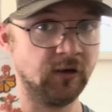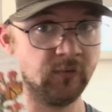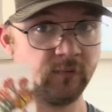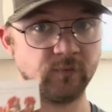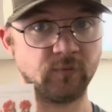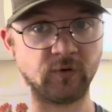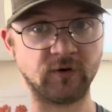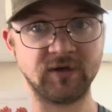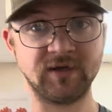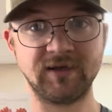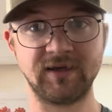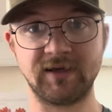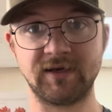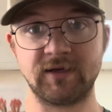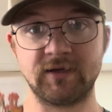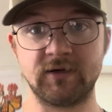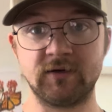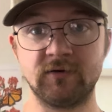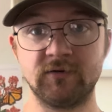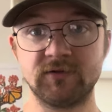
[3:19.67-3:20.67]
Bringing
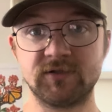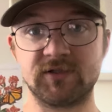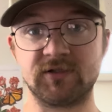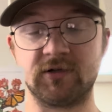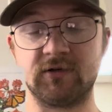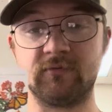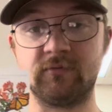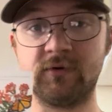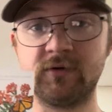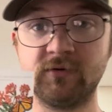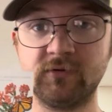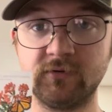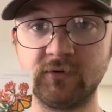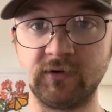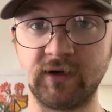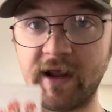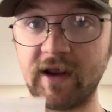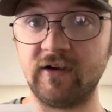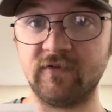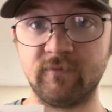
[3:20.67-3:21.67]
in some
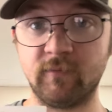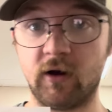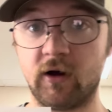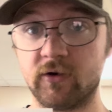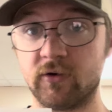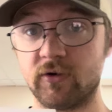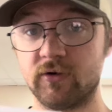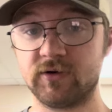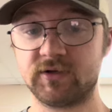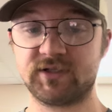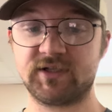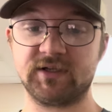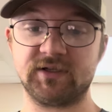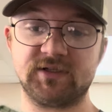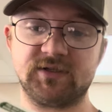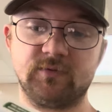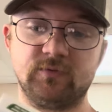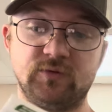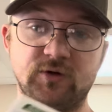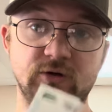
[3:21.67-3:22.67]
native monarchs and
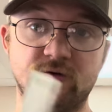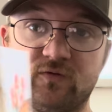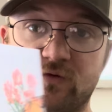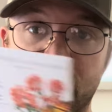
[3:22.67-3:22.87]
some beautiful